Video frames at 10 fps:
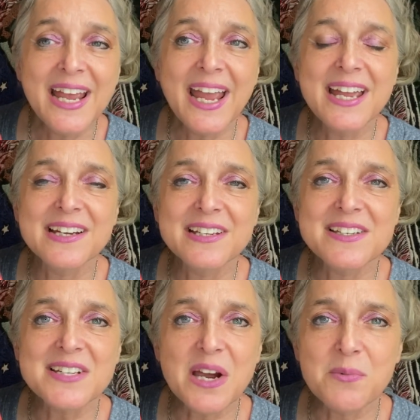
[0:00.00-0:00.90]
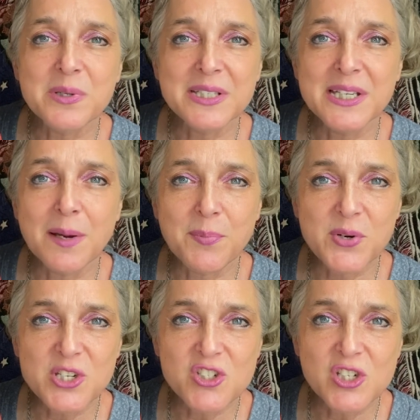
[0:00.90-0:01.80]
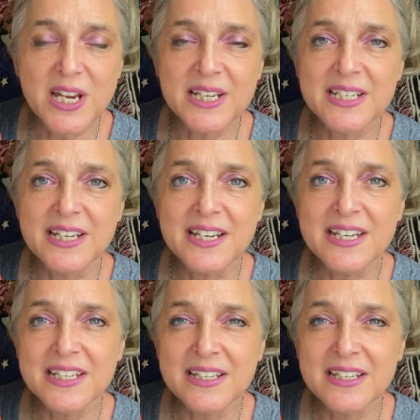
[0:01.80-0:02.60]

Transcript: And I really appreciated